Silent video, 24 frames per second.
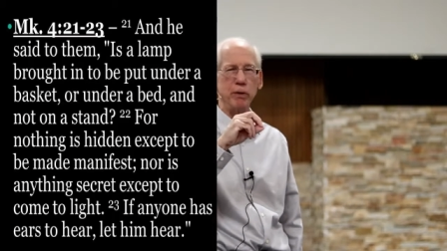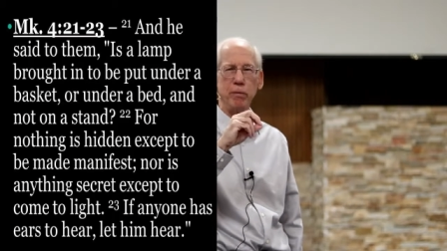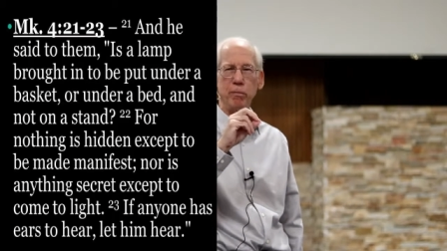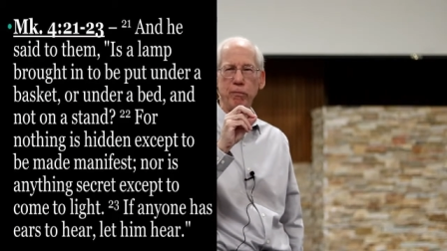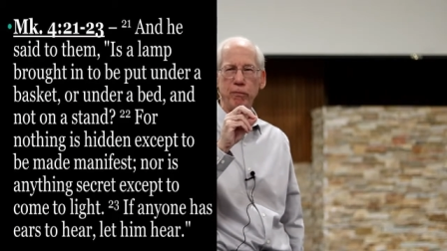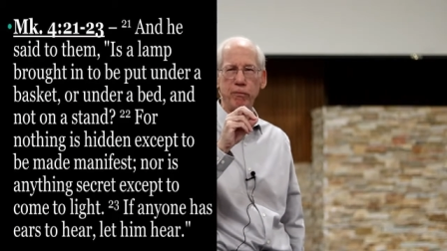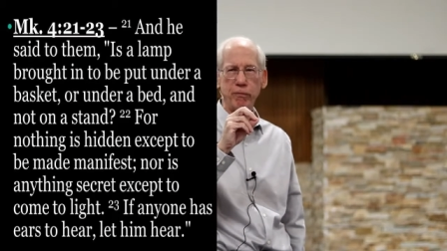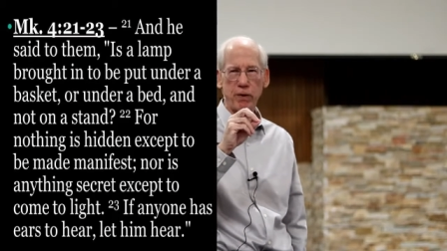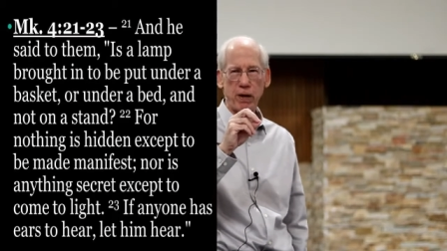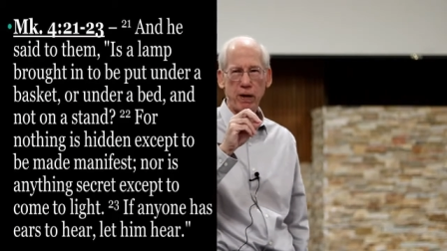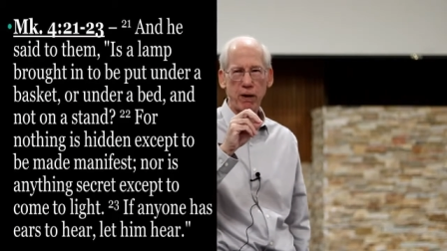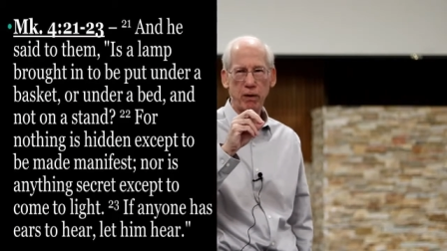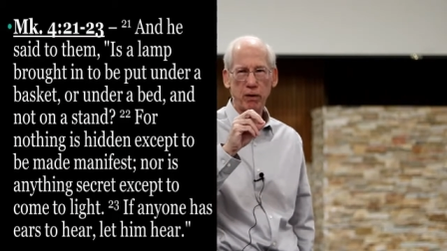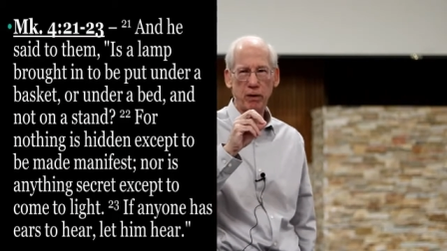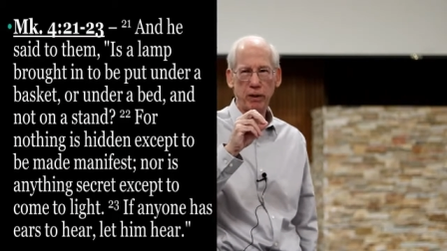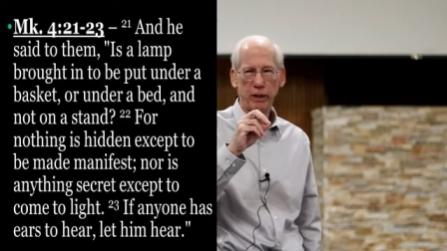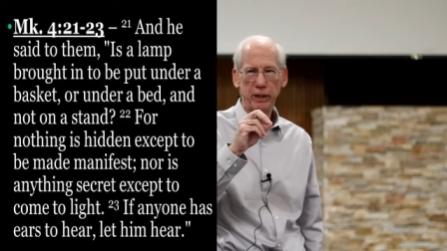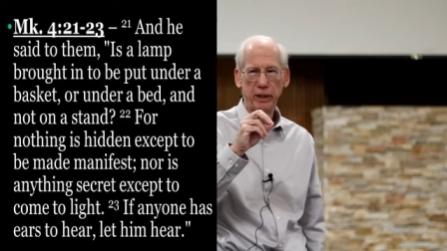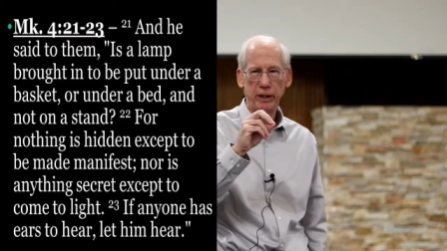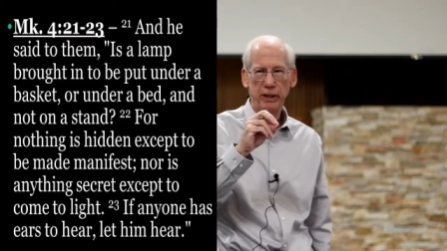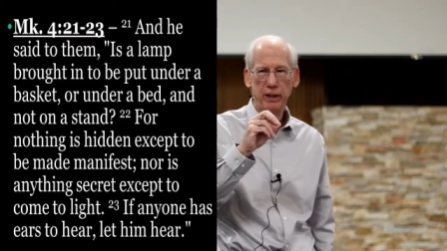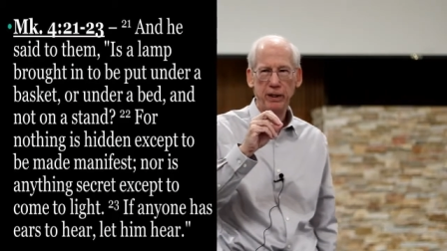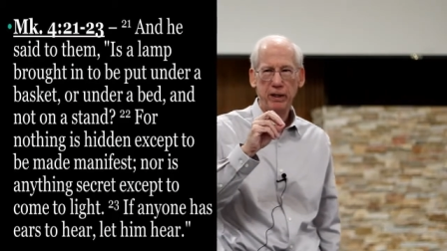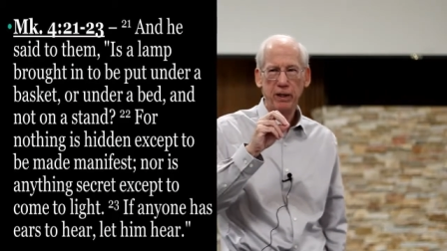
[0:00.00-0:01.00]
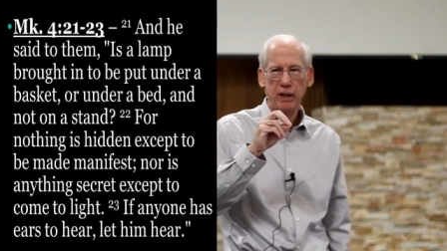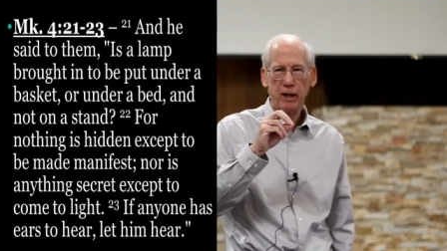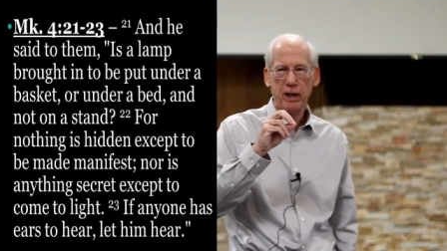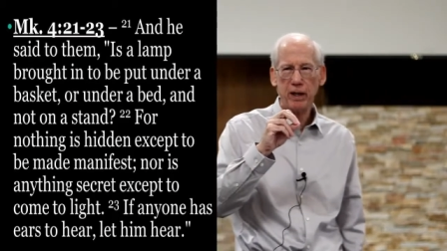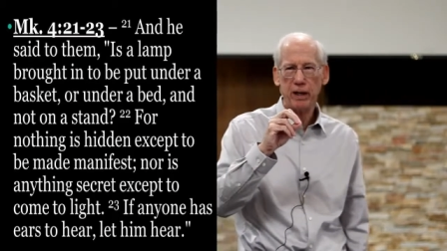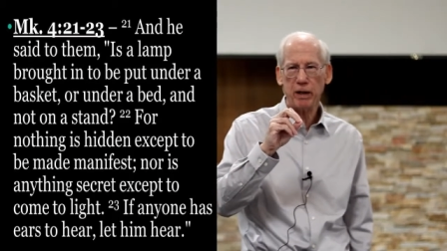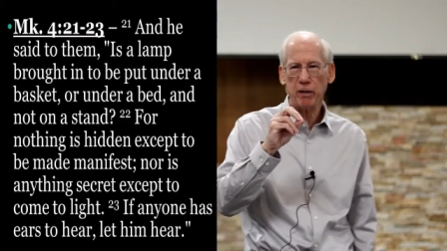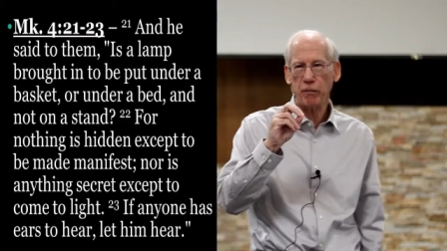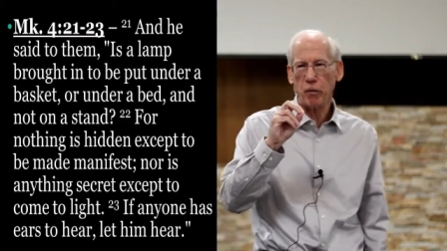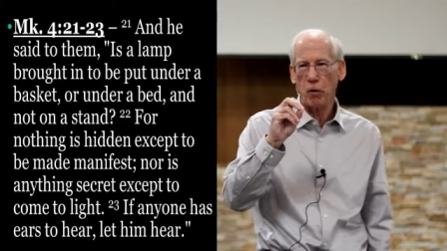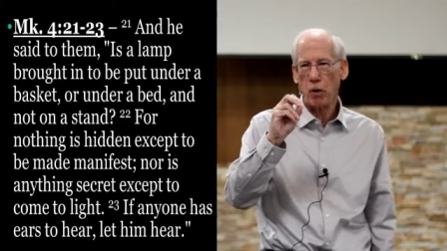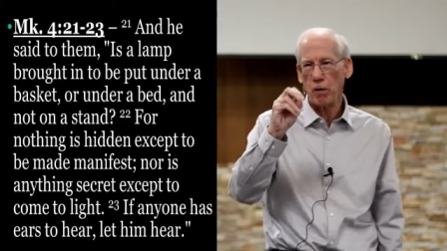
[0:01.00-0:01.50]
them fairly.
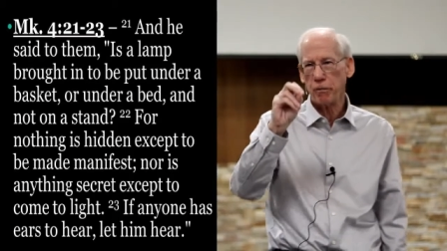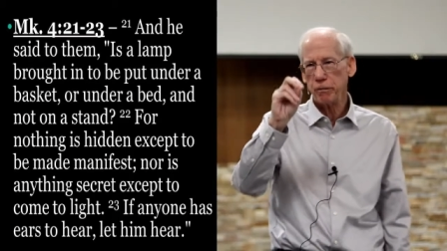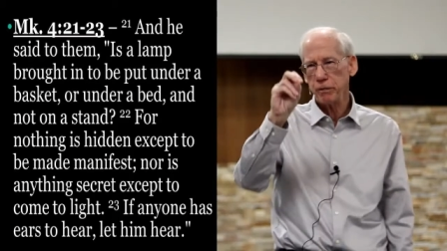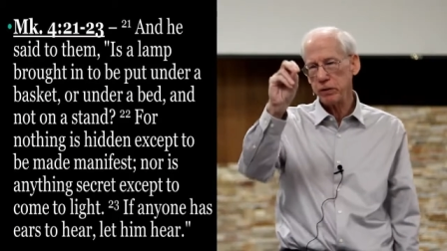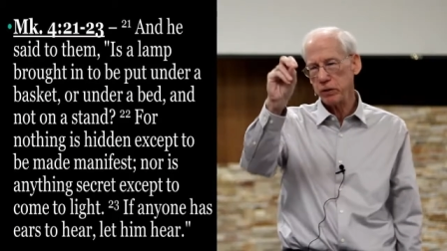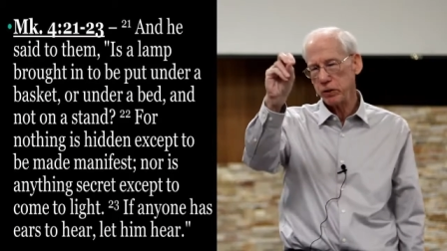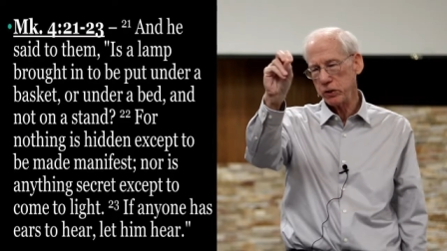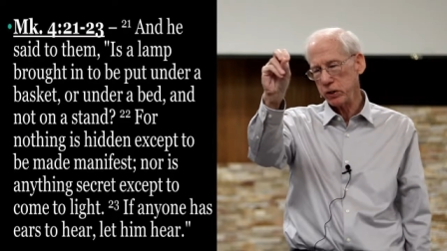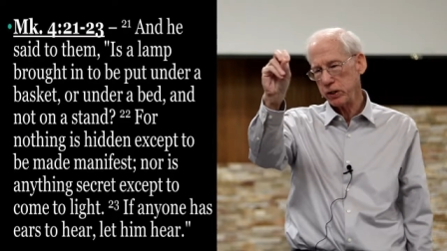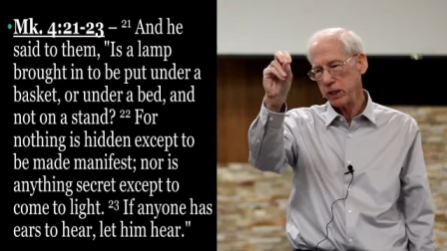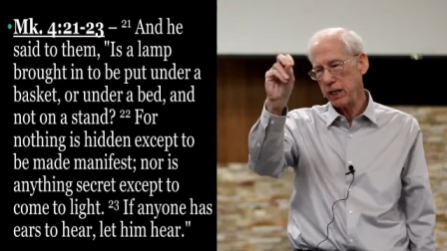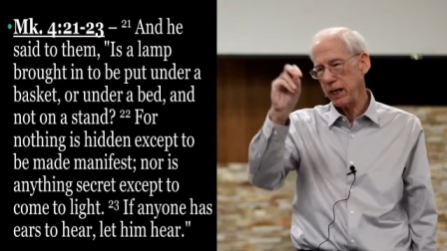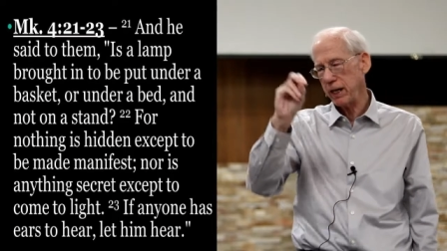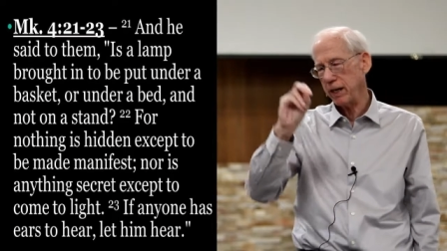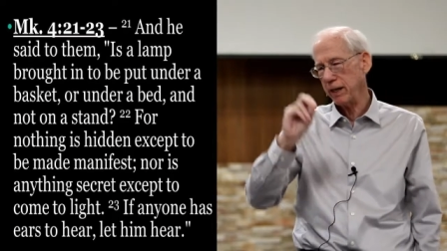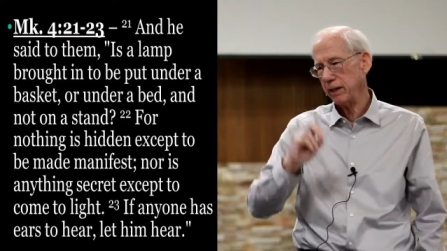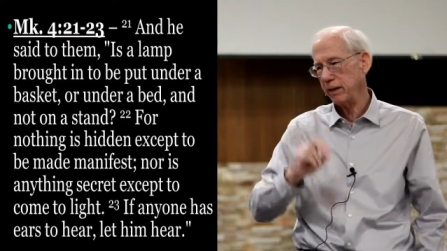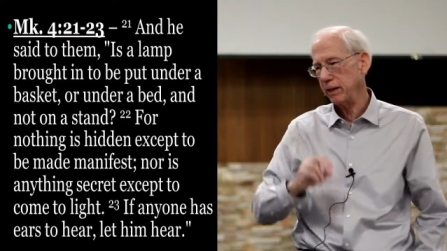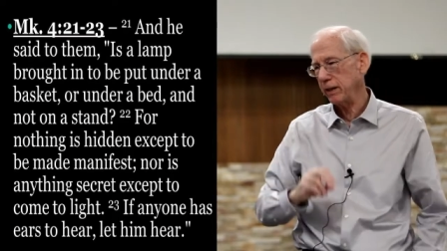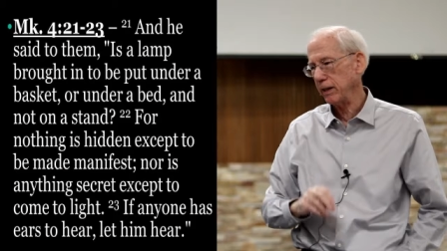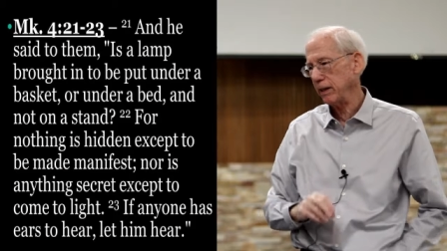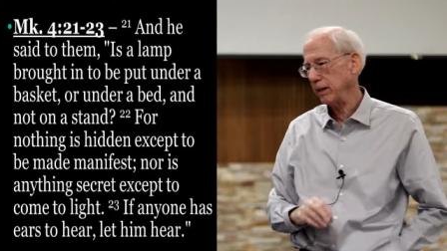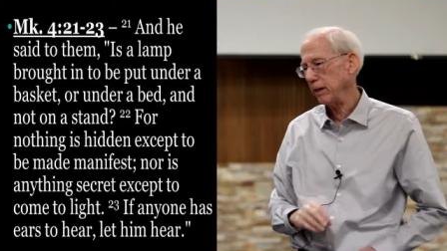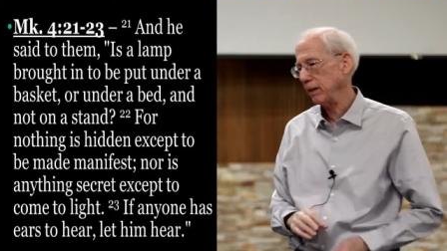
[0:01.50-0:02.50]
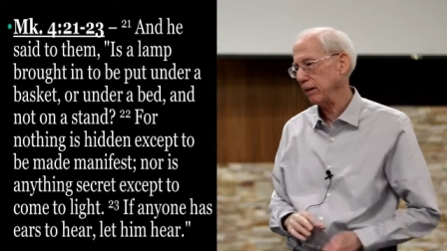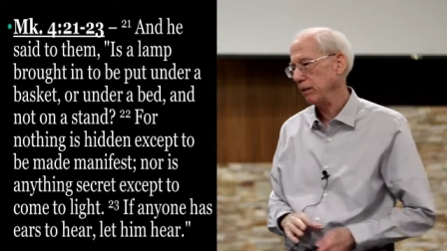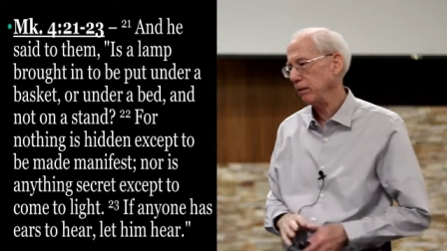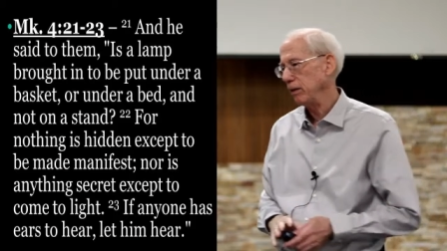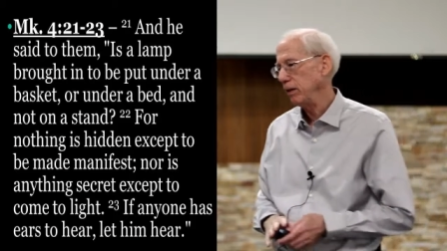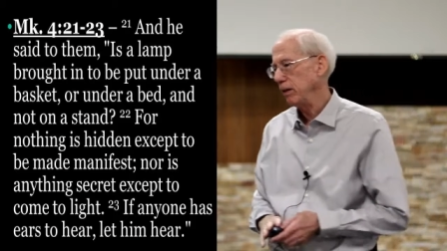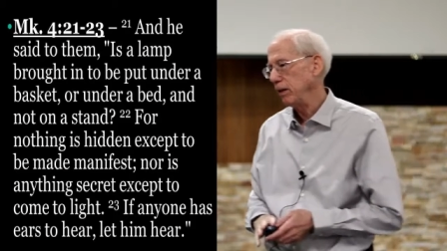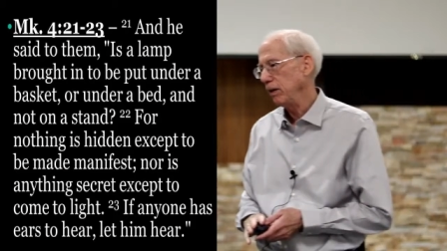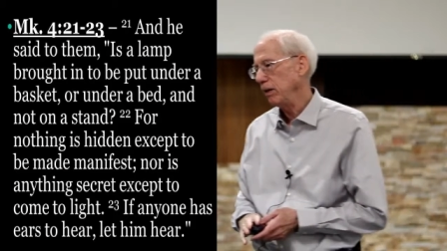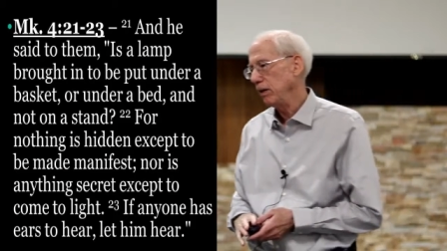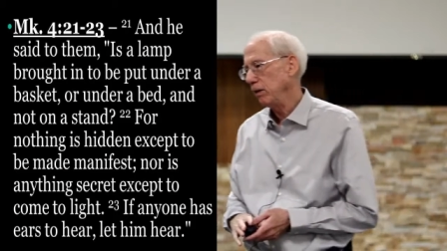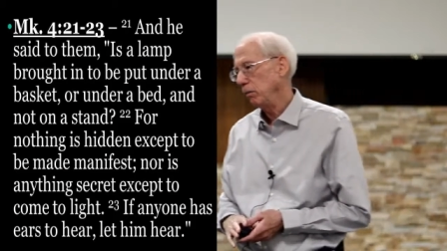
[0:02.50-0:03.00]
I have often said that
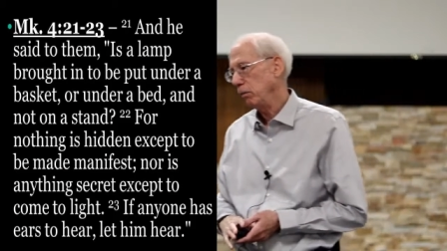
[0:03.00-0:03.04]
in,